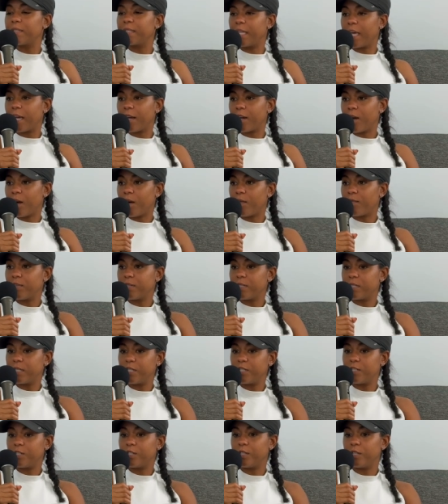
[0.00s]
that
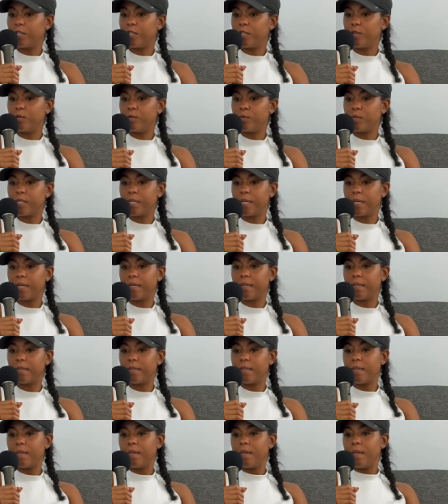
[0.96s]
conversation and you
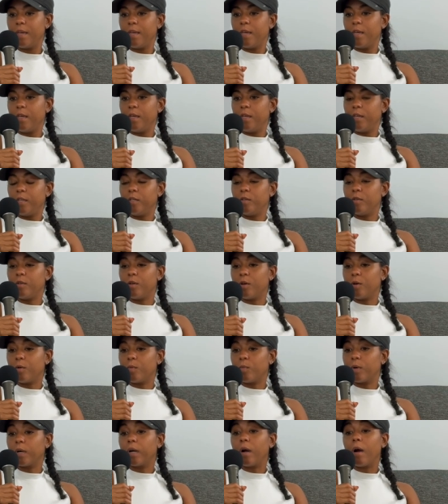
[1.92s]
said, you
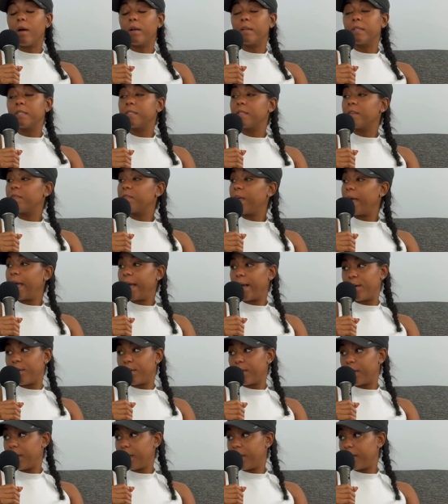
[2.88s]
know, regardless of the
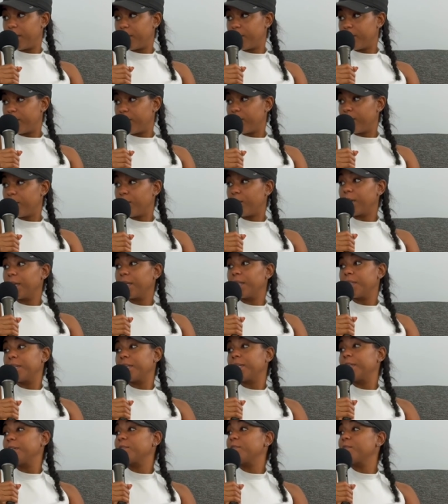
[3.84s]
outcome, we're going
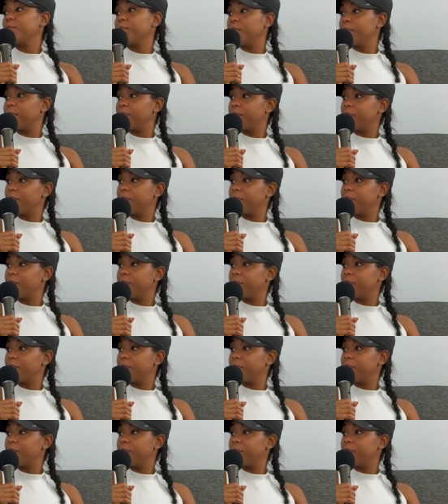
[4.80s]
to get through this